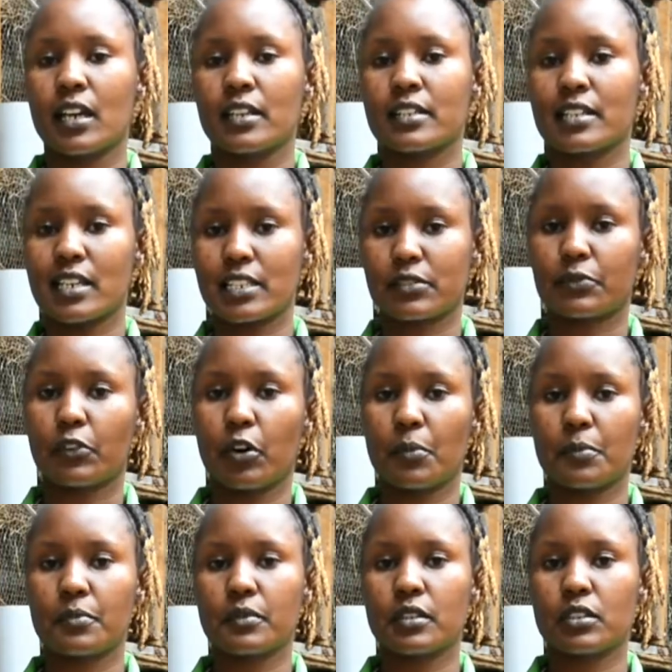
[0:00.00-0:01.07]

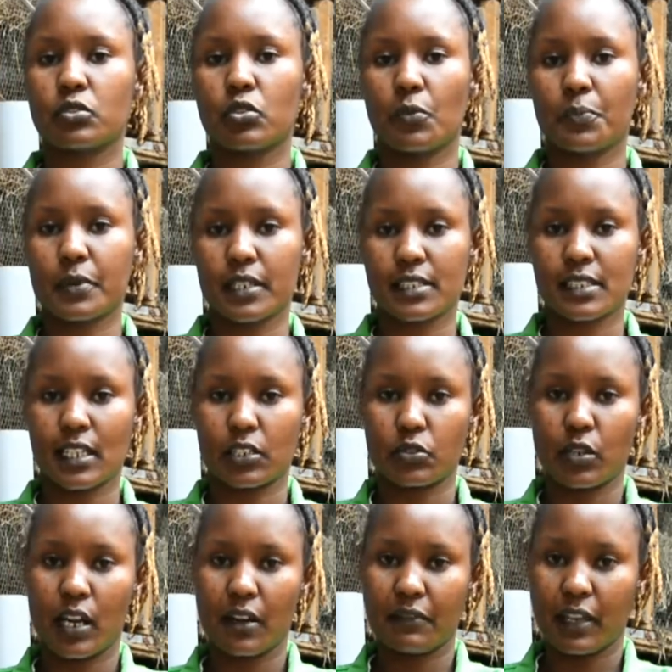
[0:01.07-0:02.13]
transform your breeds that you
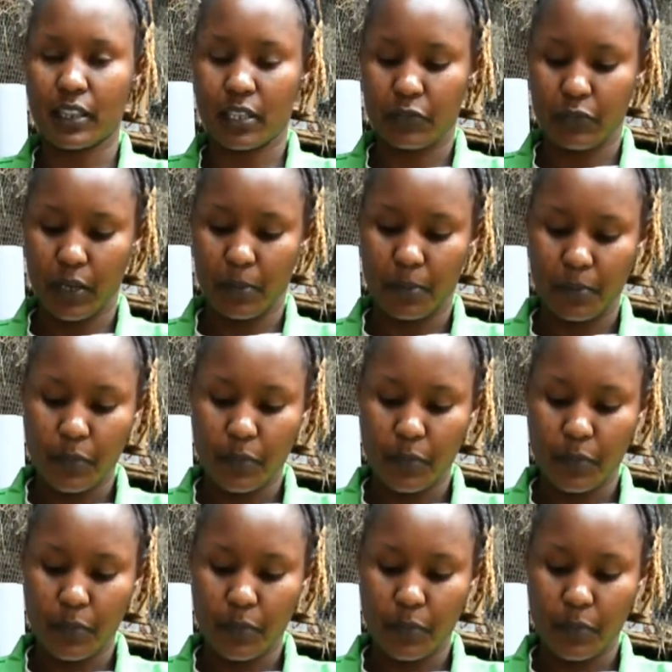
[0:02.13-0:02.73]
have at the farm.